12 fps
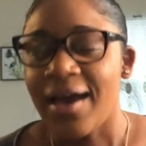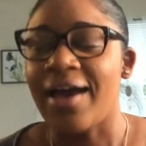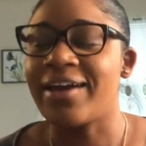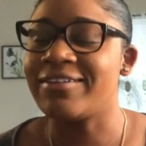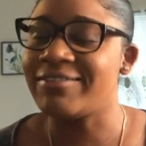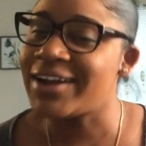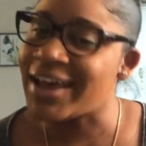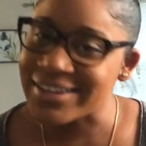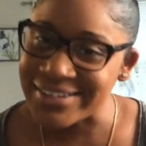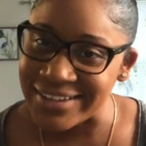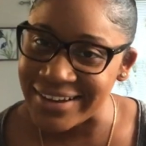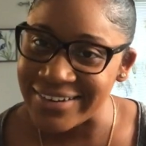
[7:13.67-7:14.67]
i can
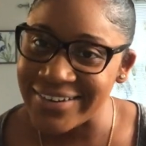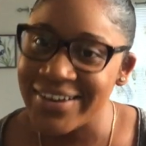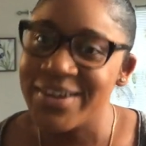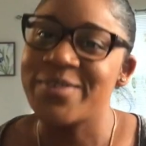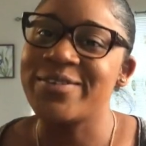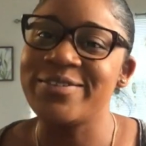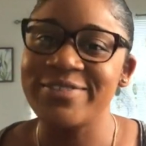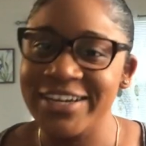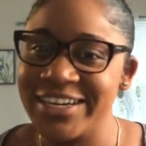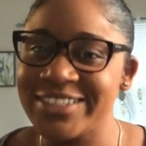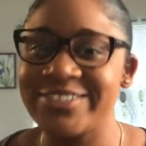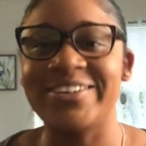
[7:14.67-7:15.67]
relax now we
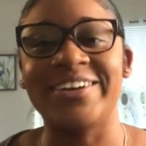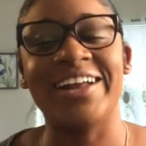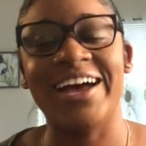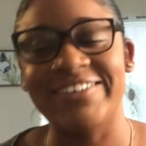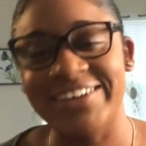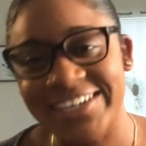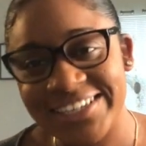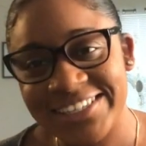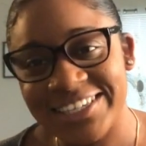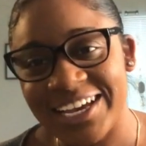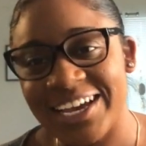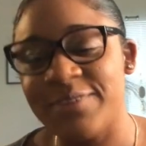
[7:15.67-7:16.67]
reach we're gonna have a good
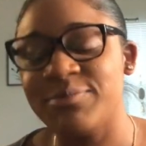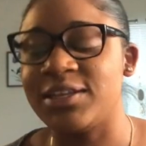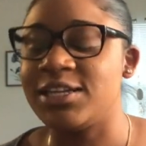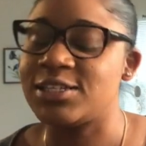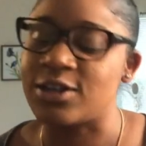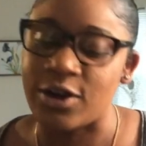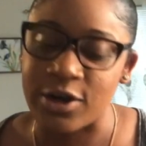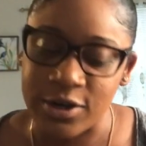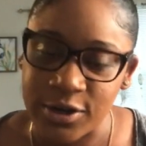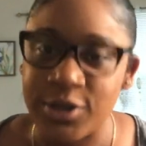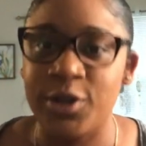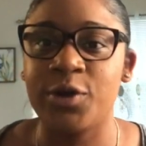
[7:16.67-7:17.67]
time things
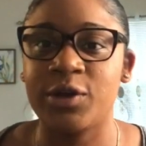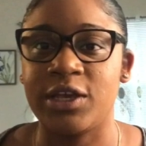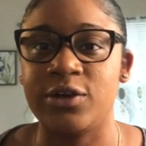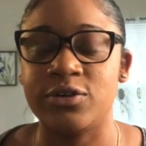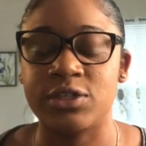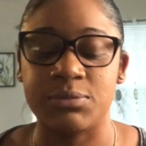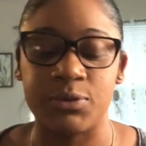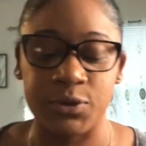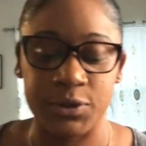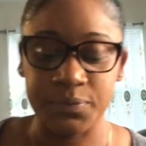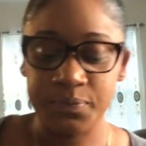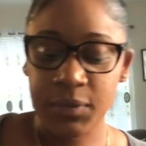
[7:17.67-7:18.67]
are you know can go
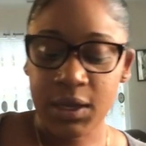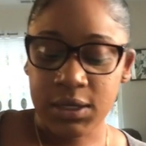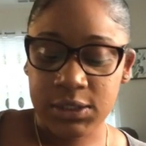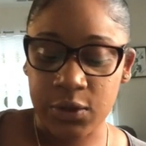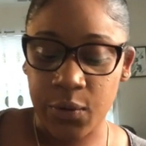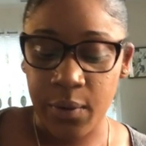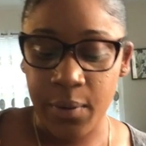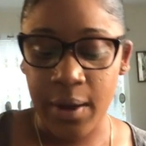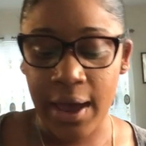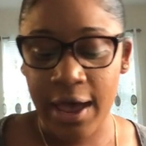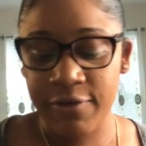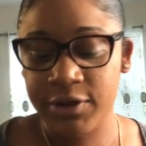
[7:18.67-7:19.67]
smooth so
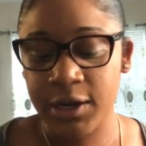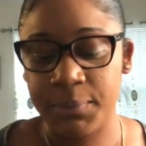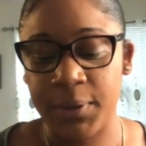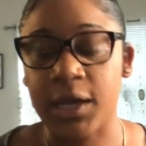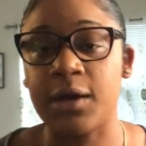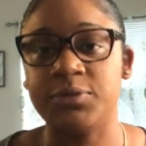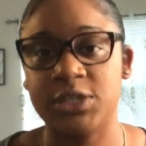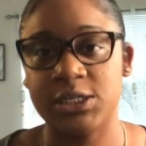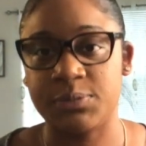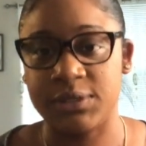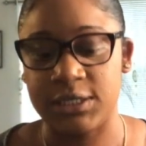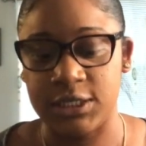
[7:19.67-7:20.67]
having a pickup
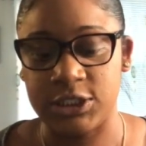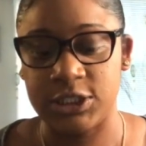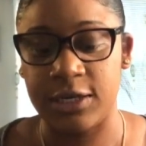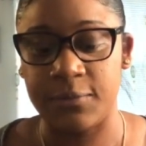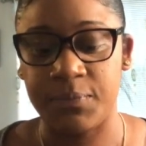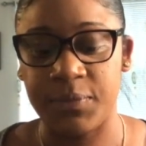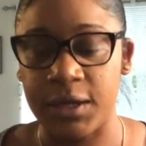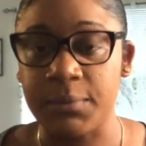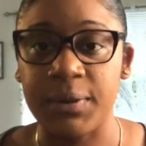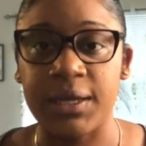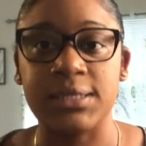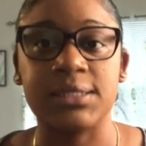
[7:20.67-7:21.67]
transportation in
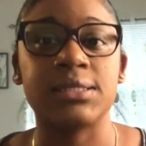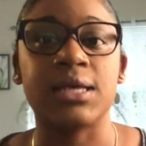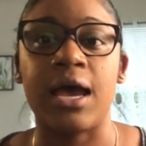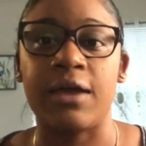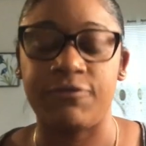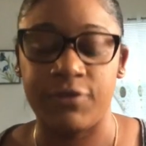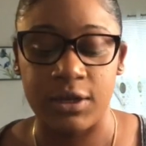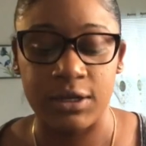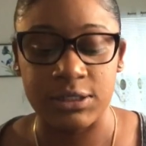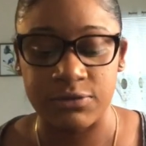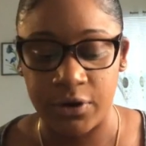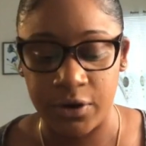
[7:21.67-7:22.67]
place i feel
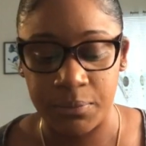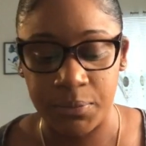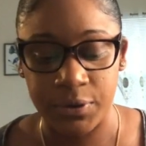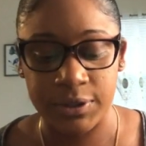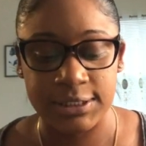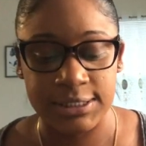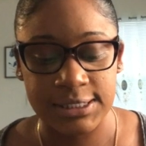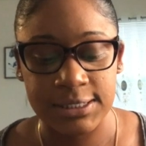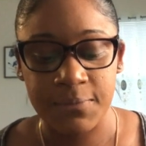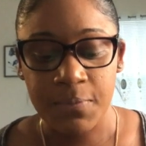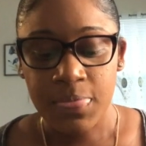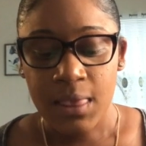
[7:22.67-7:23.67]
is very important
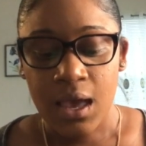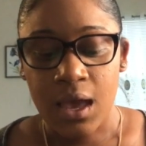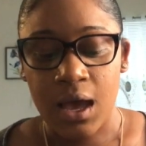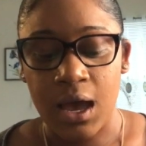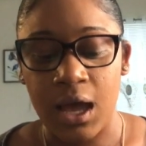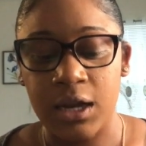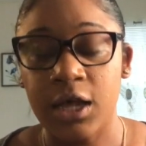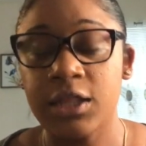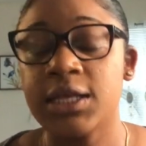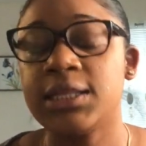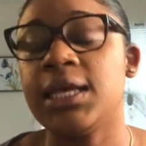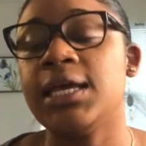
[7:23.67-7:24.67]

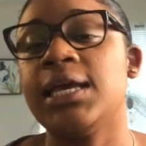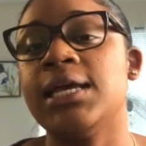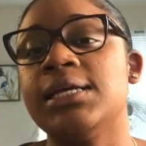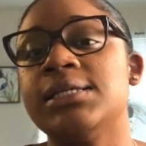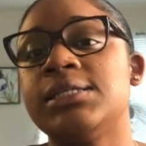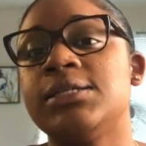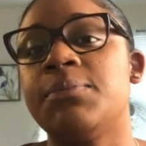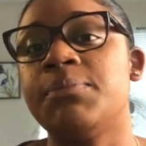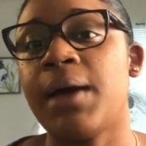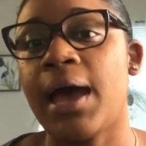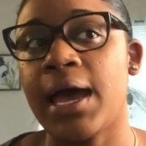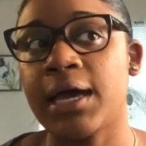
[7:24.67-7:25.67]
another thing is to
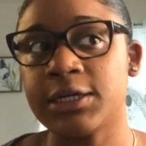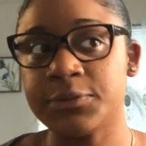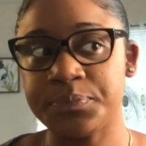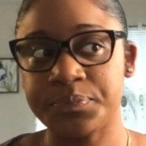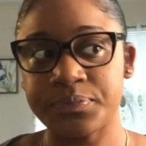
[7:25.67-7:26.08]
pack